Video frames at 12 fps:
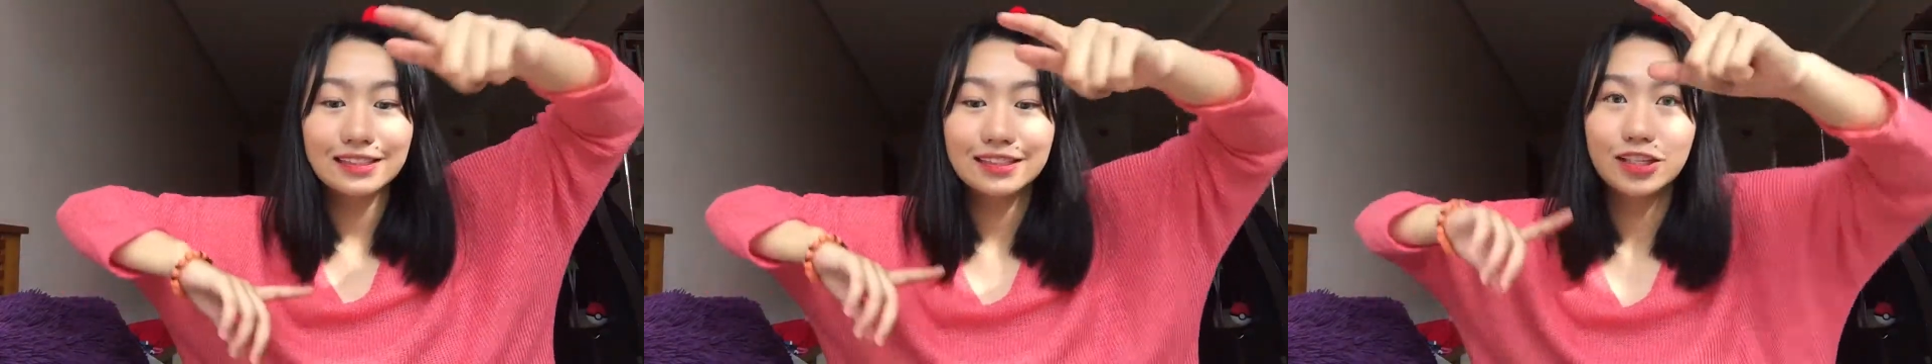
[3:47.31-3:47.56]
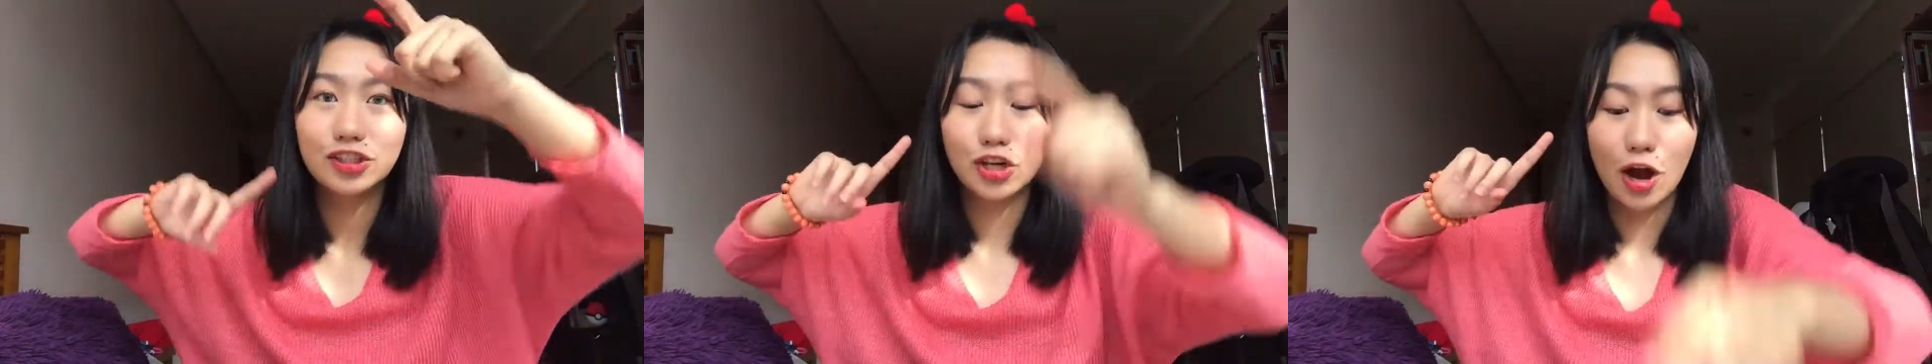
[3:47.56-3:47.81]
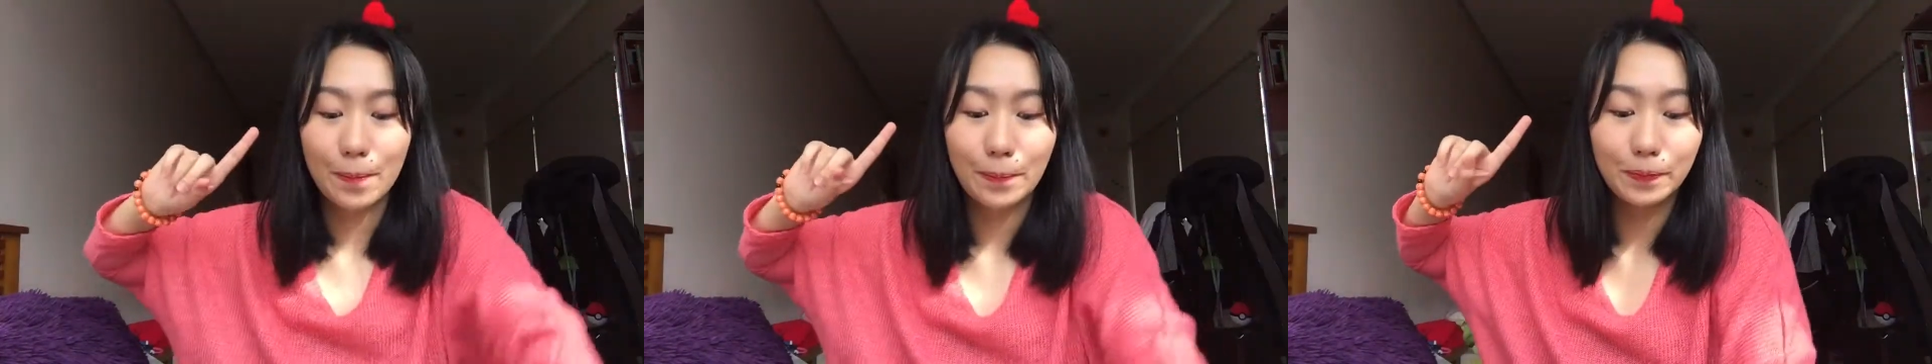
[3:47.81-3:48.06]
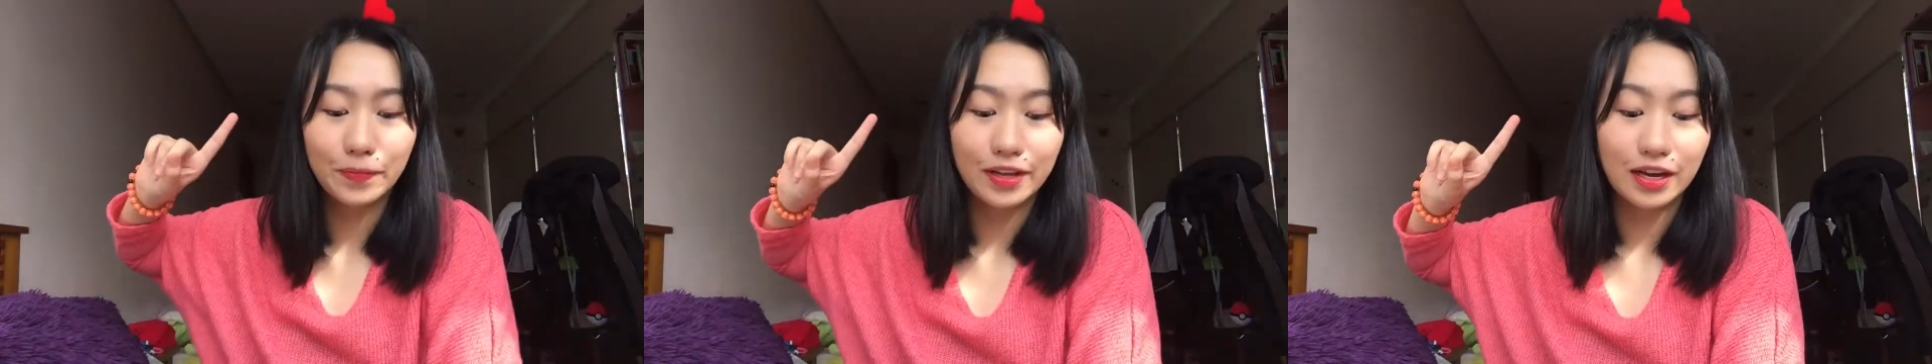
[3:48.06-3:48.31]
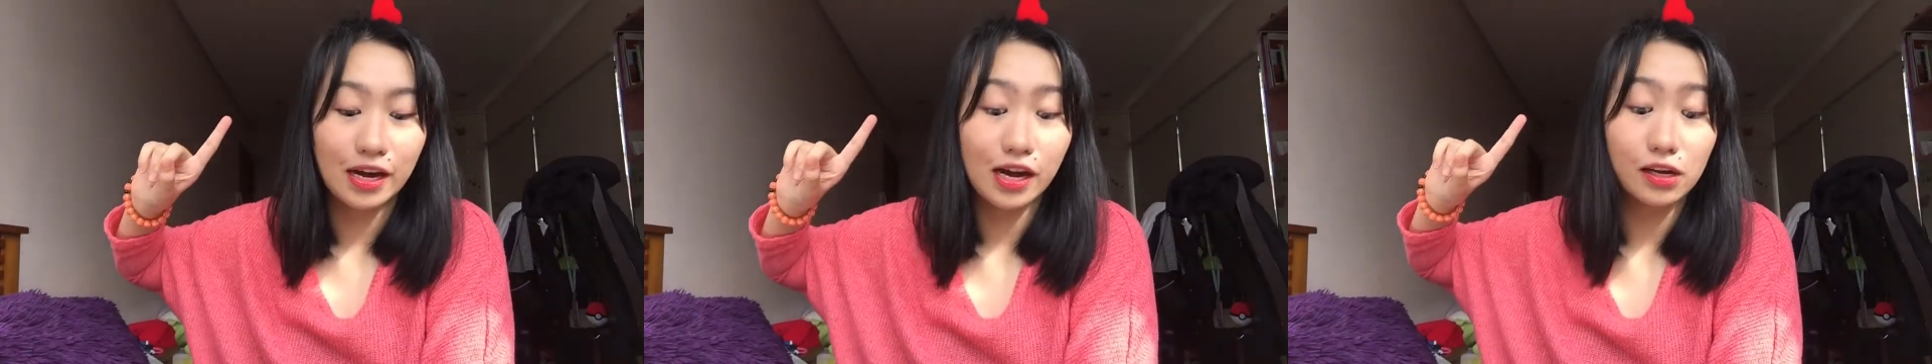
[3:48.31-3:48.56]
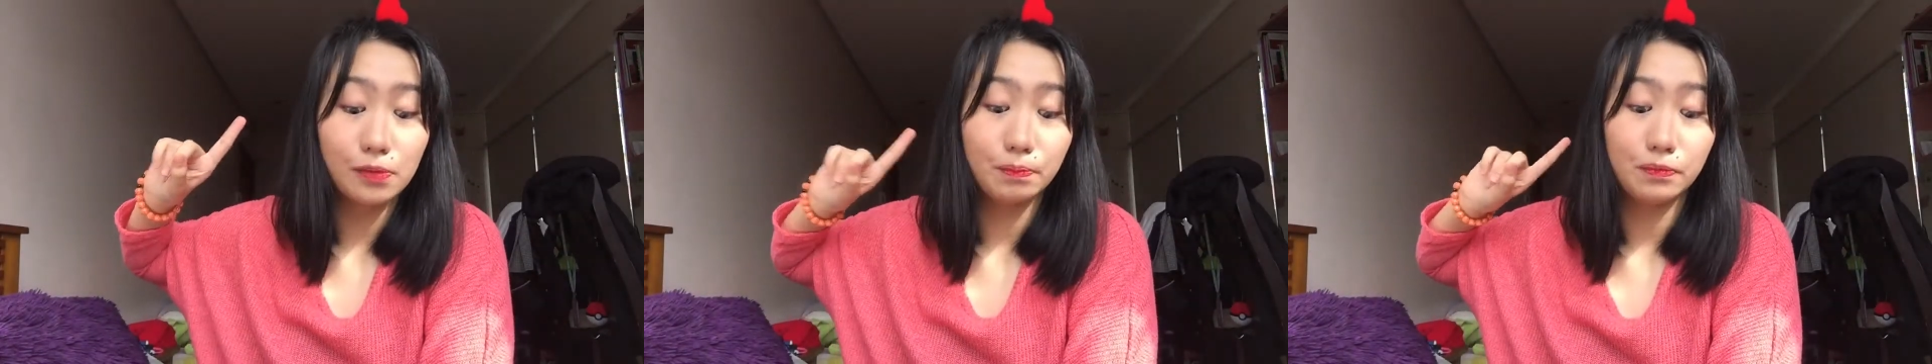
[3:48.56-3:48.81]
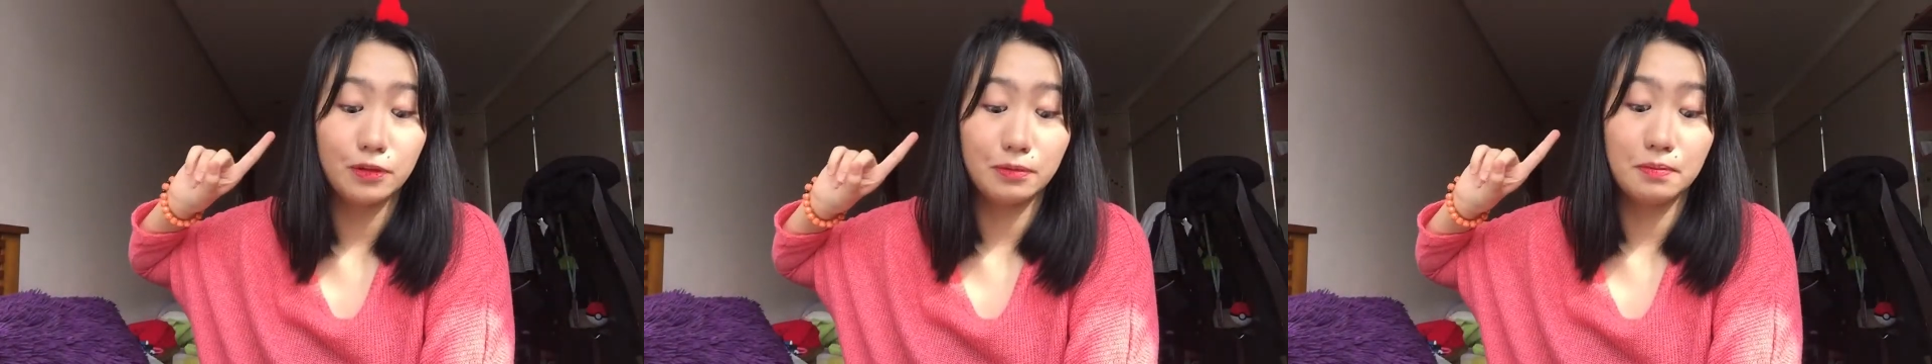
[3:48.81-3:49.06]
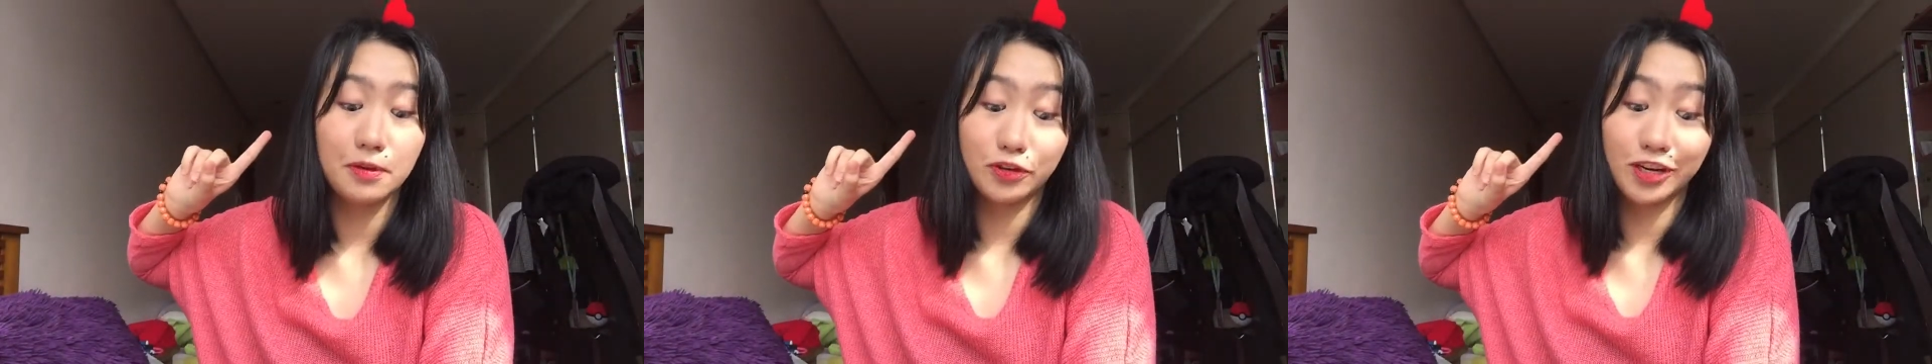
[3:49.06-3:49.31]
sa shop na the
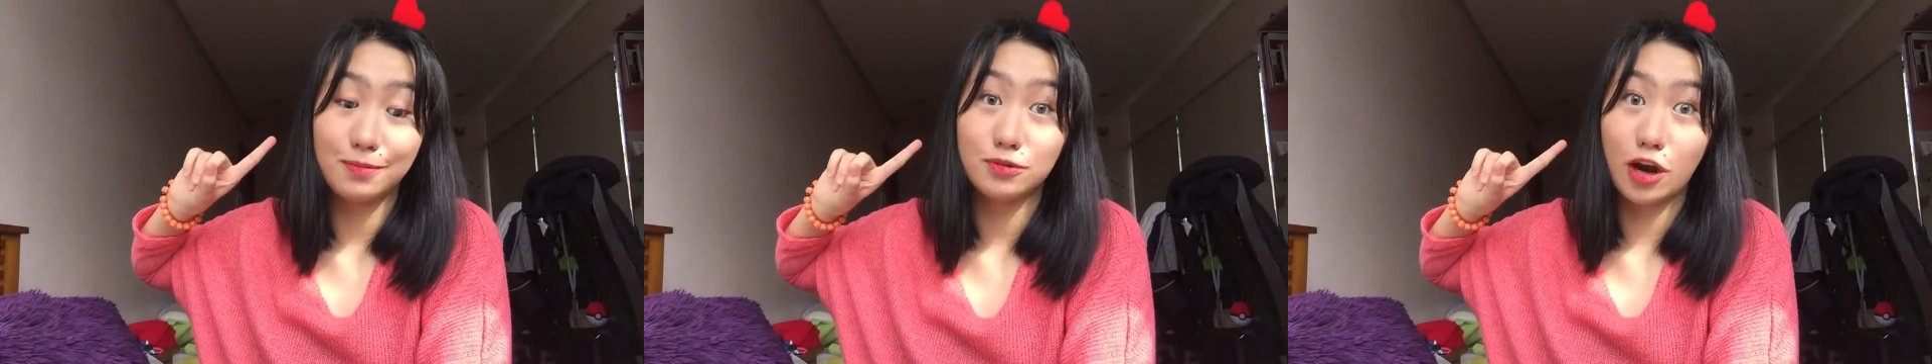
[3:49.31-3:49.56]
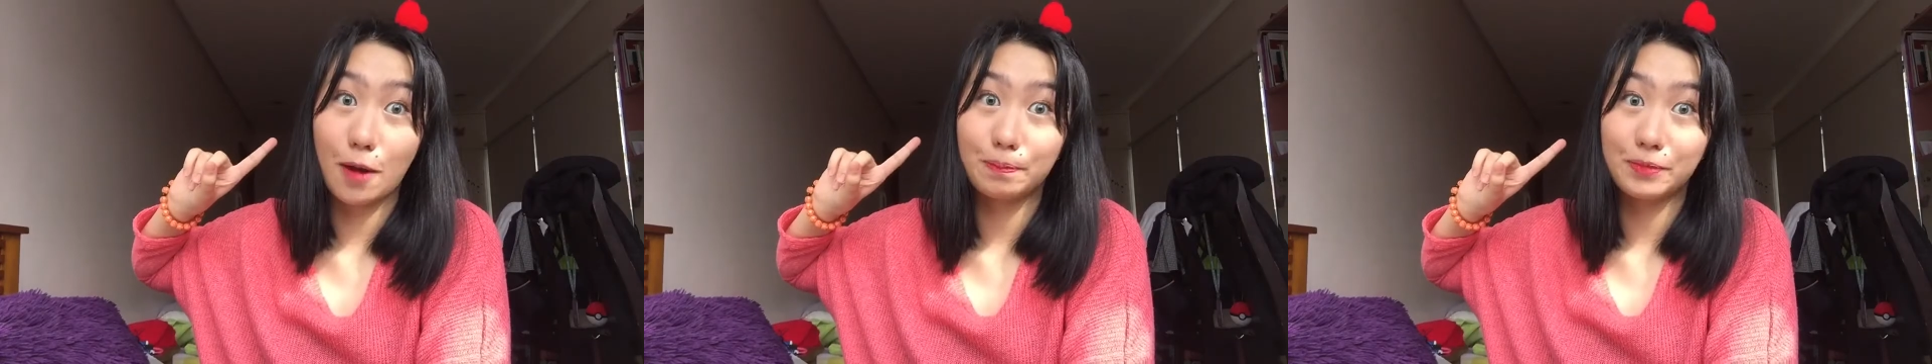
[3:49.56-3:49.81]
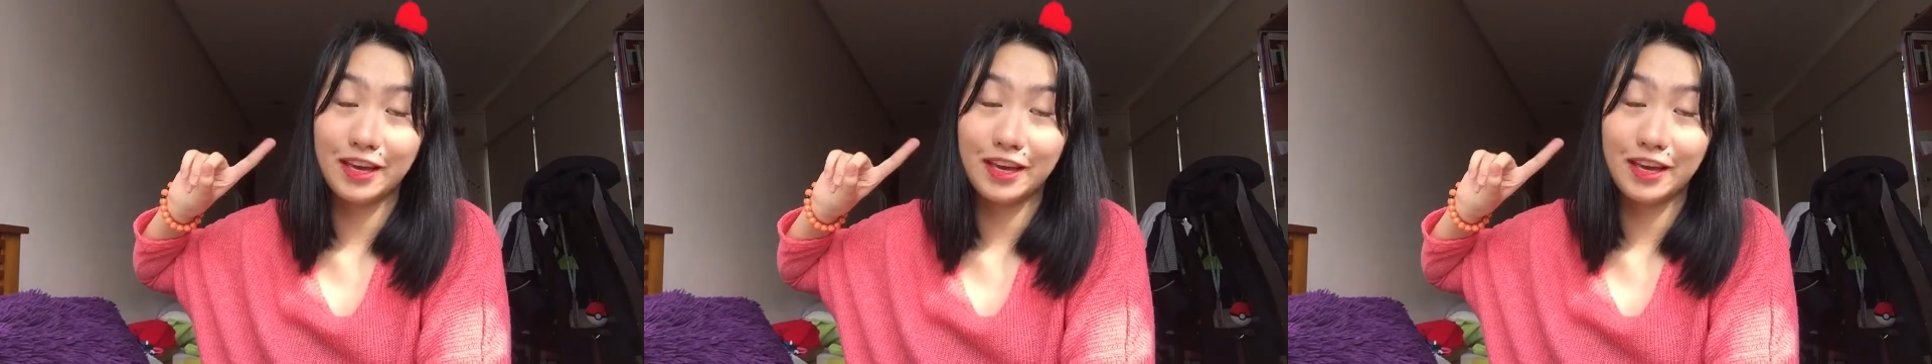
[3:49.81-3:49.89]
BB Cream Shop